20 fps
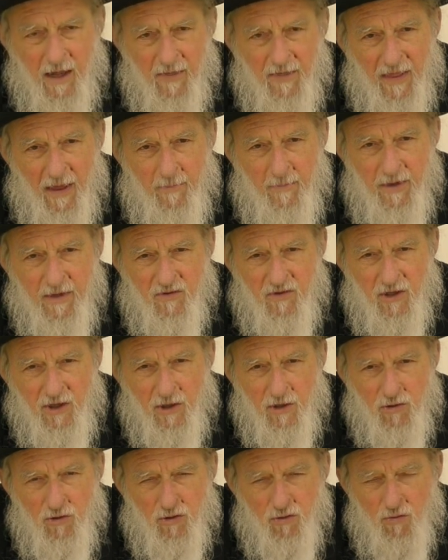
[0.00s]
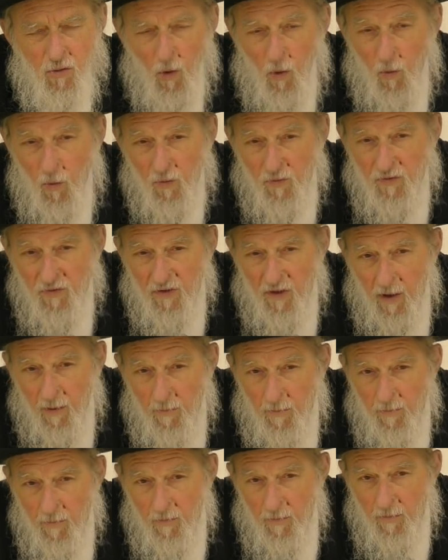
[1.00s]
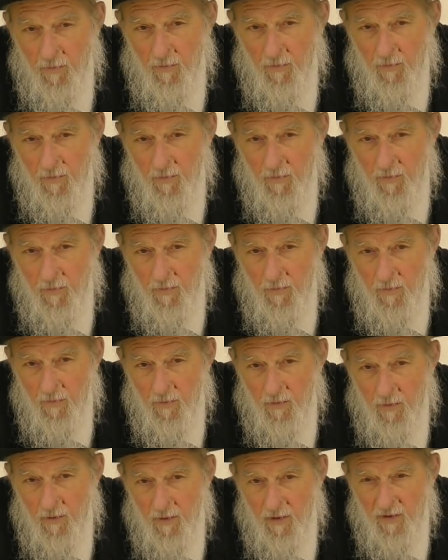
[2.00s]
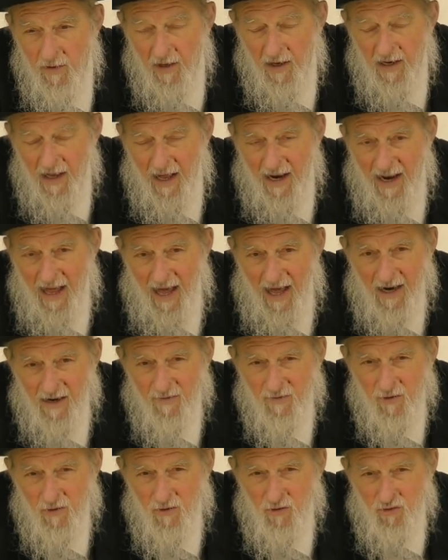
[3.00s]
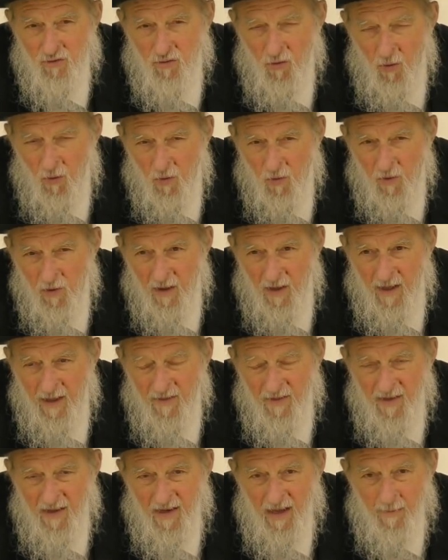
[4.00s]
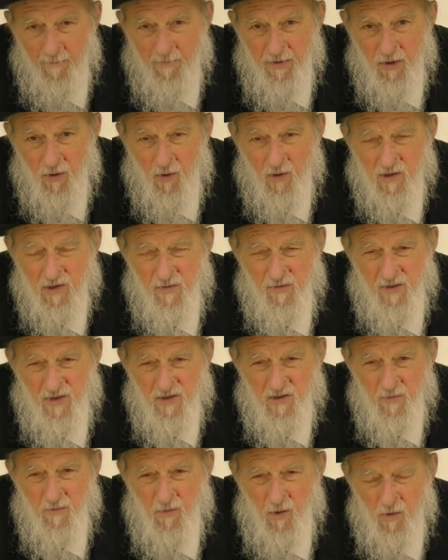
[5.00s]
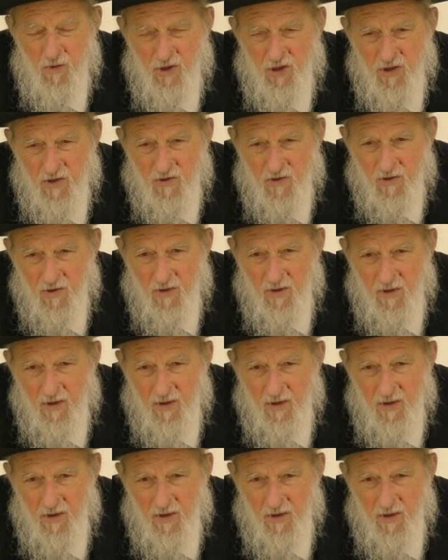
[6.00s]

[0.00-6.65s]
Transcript: That means he controls them. They're not out of control. They're not because of his emotions.